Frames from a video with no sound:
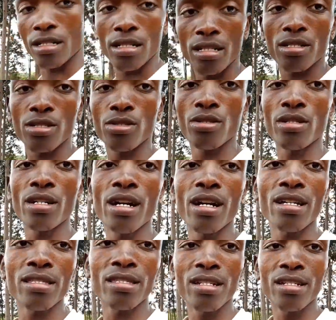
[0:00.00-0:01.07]
So guys,
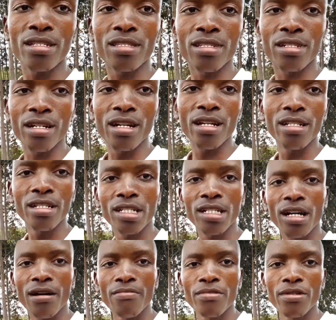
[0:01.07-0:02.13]
there is rain
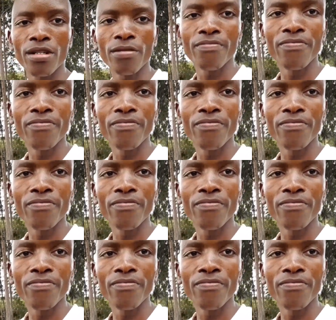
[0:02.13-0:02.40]
coming.